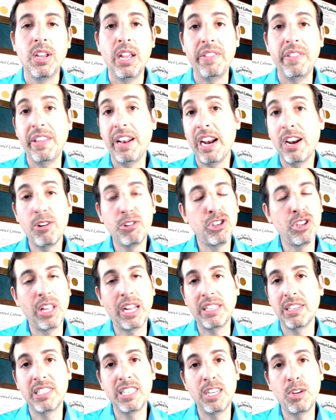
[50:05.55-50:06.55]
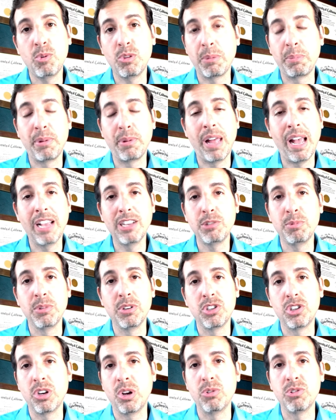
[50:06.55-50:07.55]
And then I'd also like to see what the plasma
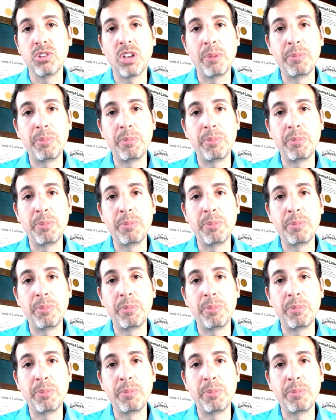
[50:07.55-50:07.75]
shows.